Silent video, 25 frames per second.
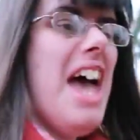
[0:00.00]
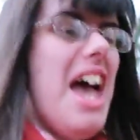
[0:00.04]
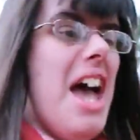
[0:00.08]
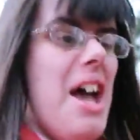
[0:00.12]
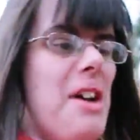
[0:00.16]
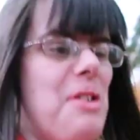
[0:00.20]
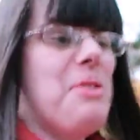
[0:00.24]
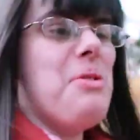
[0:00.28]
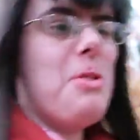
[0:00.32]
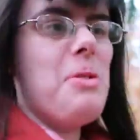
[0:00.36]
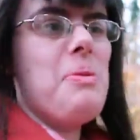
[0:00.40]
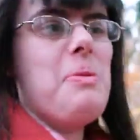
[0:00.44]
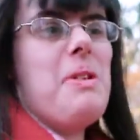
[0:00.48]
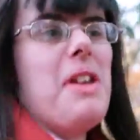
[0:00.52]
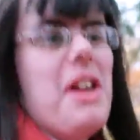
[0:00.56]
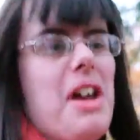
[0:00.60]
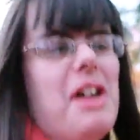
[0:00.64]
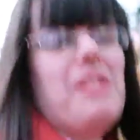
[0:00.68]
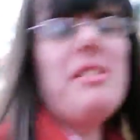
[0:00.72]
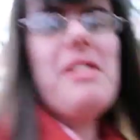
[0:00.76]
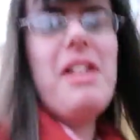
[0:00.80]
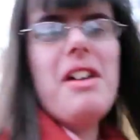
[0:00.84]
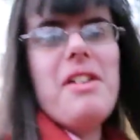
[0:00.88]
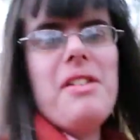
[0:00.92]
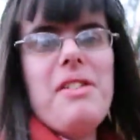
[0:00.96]
It would have been
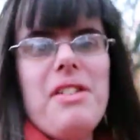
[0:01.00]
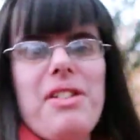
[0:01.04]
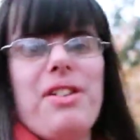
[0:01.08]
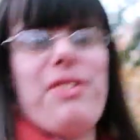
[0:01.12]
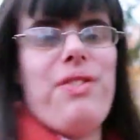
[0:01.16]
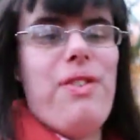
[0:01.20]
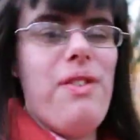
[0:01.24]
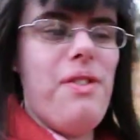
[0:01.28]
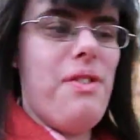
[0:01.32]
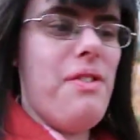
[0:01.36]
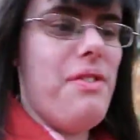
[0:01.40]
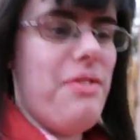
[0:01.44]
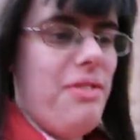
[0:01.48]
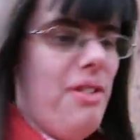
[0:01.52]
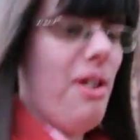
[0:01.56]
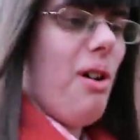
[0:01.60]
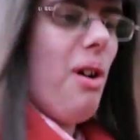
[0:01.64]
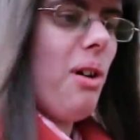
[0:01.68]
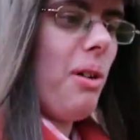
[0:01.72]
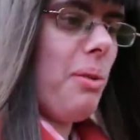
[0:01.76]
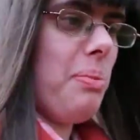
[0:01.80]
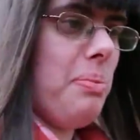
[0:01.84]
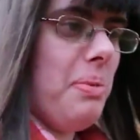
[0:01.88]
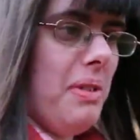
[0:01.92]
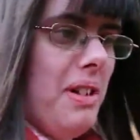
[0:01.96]
hilarious for the
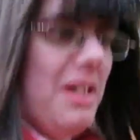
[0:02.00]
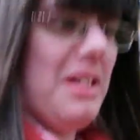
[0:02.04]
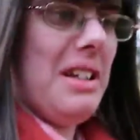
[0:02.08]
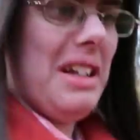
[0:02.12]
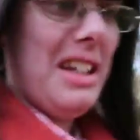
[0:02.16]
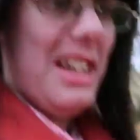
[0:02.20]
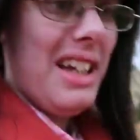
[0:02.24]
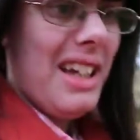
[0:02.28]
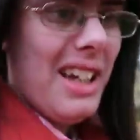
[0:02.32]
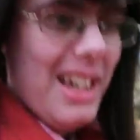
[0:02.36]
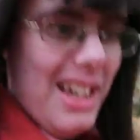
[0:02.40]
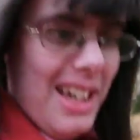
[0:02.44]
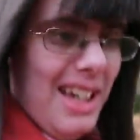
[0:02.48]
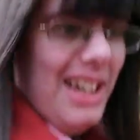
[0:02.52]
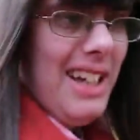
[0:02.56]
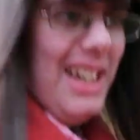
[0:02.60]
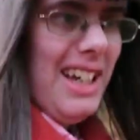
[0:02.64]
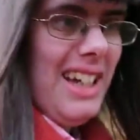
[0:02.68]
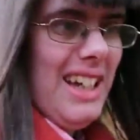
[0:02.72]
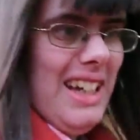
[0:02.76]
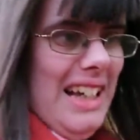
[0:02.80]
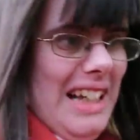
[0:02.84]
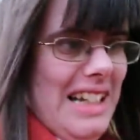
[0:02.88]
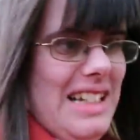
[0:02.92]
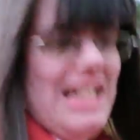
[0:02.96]
vlog, but
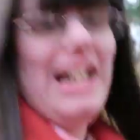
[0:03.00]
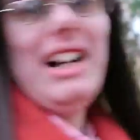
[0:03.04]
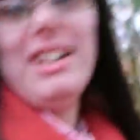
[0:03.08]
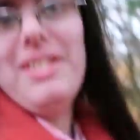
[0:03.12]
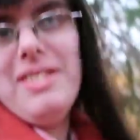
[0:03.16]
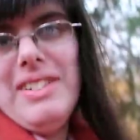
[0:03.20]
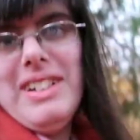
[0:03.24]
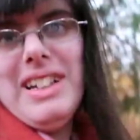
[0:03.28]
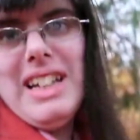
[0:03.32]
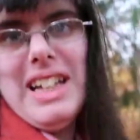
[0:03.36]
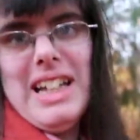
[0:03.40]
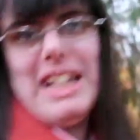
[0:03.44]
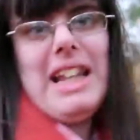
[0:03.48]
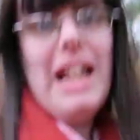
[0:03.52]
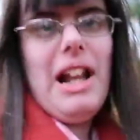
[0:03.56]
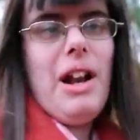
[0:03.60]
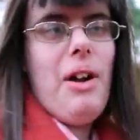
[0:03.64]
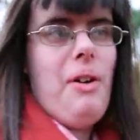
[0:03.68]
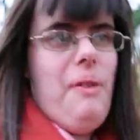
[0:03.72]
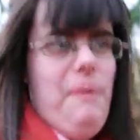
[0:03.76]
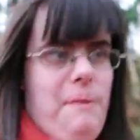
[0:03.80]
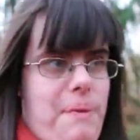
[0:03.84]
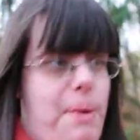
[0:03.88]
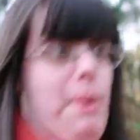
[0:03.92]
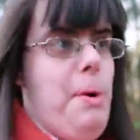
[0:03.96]
sadly didn't get it
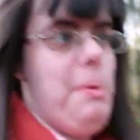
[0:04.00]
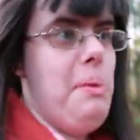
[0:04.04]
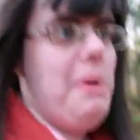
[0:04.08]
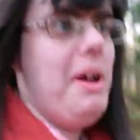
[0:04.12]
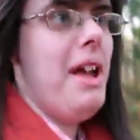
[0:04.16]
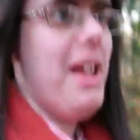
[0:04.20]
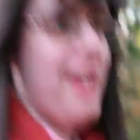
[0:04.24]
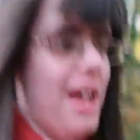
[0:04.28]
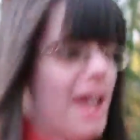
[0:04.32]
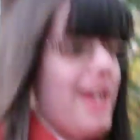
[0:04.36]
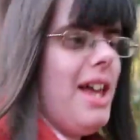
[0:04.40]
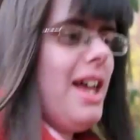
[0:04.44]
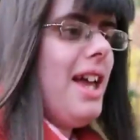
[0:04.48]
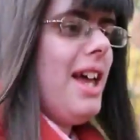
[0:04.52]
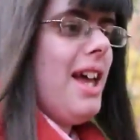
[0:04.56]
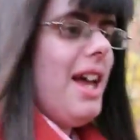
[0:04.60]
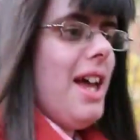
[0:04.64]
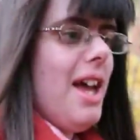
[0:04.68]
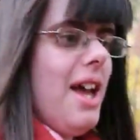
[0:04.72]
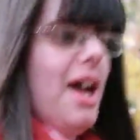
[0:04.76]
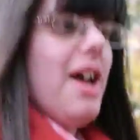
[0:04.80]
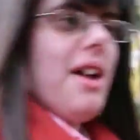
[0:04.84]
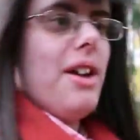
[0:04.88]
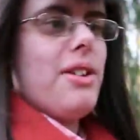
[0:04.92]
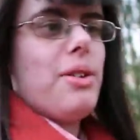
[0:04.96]
on film.
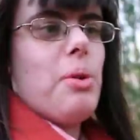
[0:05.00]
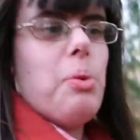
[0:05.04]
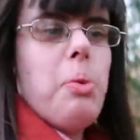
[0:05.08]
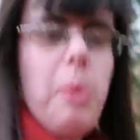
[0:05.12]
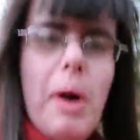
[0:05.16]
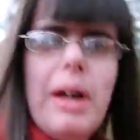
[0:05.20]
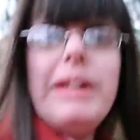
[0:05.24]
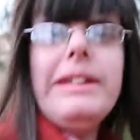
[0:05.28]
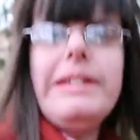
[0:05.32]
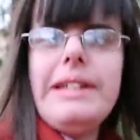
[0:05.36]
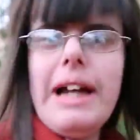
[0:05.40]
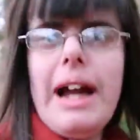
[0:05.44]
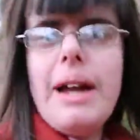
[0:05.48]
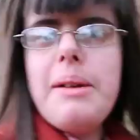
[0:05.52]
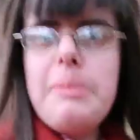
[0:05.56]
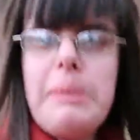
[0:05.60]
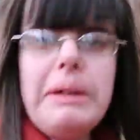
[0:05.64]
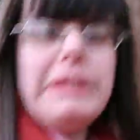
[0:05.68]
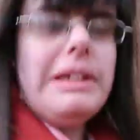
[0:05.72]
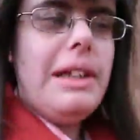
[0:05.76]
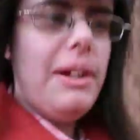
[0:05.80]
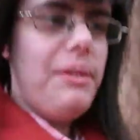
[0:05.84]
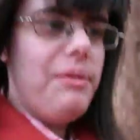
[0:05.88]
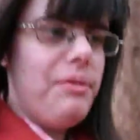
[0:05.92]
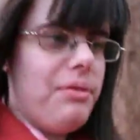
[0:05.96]
So one time I
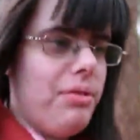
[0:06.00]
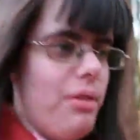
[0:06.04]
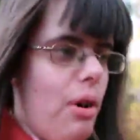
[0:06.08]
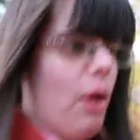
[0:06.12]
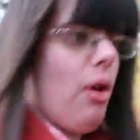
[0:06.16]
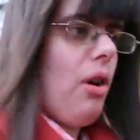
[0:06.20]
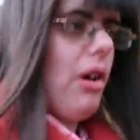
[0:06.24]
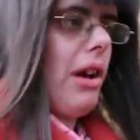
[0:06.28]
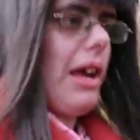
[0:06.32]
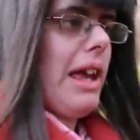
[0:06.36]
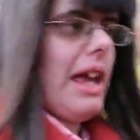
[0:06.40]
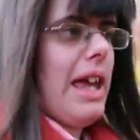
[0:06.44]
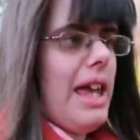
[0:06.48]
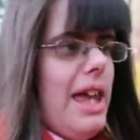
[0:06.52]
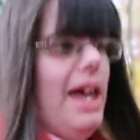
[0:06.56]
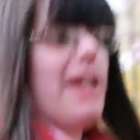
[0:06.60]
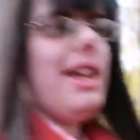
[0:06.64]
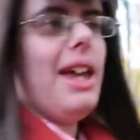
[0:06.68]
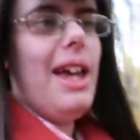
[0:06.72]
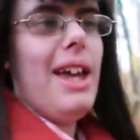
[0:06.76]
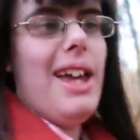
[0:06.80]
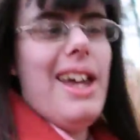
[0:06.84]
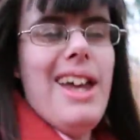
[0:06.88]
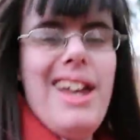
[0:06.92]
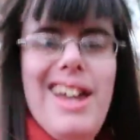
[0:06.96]
didn't vlog, eh?
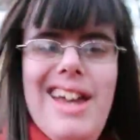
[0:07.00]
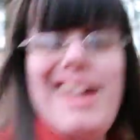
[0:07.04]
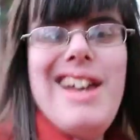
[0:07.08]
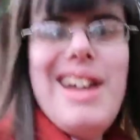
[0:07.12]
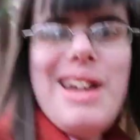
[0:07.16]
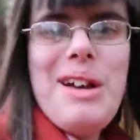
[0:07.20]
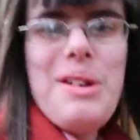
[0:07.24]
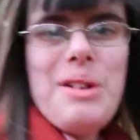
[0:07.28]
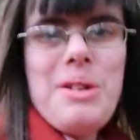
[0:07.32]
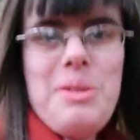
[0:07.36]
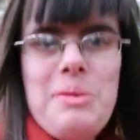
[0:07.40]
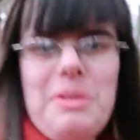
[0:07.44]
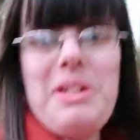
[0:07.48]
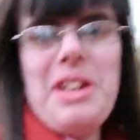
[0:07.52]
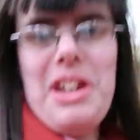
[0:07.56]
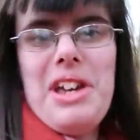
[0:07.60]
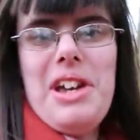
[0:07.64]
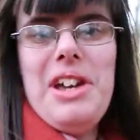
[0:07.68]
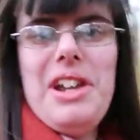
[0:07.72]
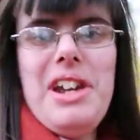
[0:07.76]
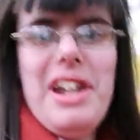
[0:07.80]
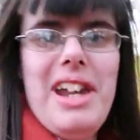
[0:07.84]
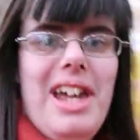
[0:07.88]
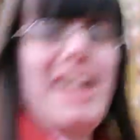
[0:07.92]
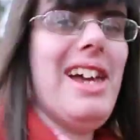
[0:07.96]
It would have been
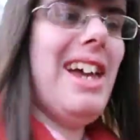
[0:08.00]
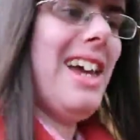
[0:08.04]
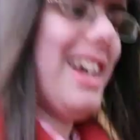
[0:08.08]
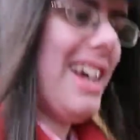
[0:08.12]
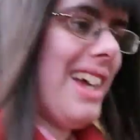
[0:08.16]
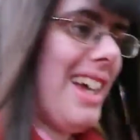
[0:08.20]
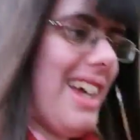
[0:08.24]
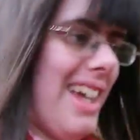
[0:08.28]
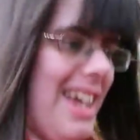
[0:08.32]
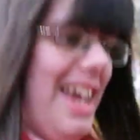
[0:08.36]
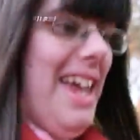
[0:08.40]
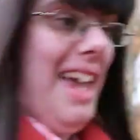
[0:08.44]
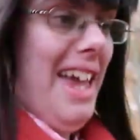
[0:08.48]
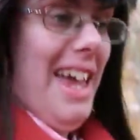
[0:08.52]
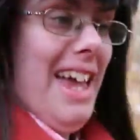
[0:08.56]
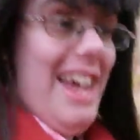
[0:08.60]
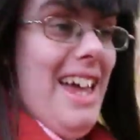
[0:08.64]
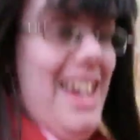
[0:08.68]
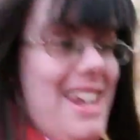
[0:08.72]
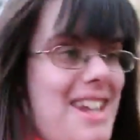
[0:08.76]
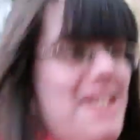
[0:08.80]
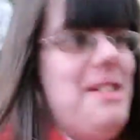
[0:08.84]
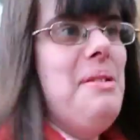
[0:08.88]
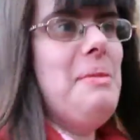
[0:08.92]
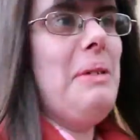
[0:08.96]
good.
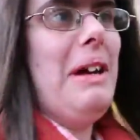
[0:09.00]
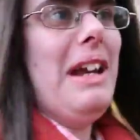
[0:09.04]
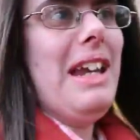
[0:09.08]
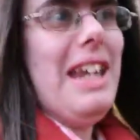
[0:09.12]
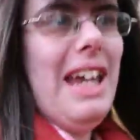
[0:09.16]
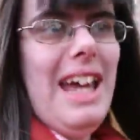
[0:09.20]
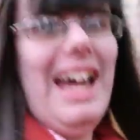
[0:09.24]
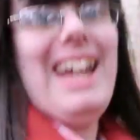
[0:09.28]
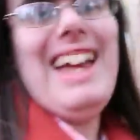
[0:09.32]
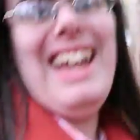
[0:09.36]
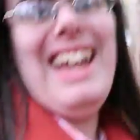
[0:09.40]
Never mind.